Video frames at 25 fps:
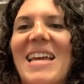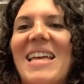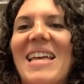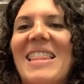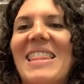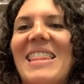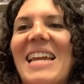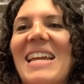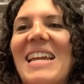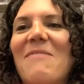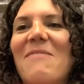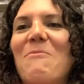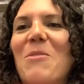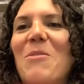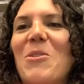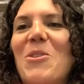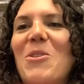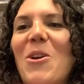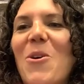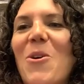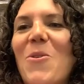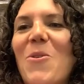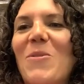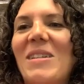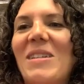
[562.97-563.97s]
They were
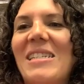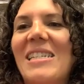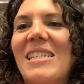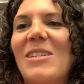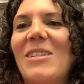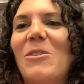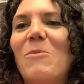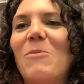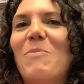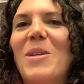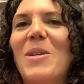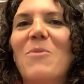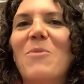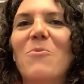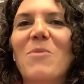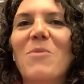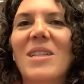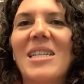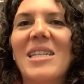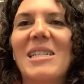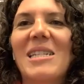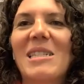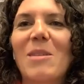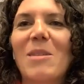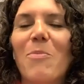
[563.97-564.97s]
known to be
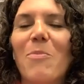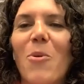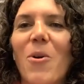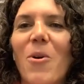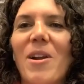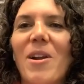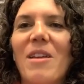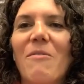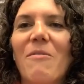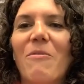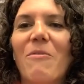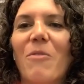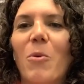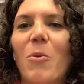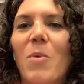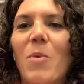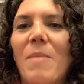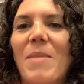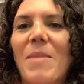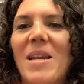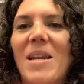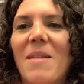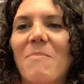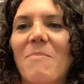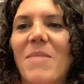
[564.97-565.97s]
really supportive for
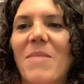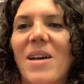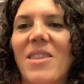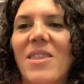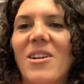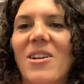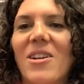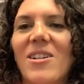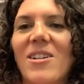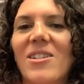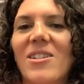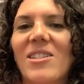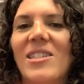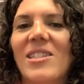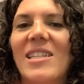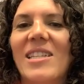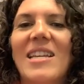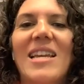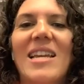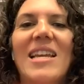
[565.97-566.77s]
women and mothers.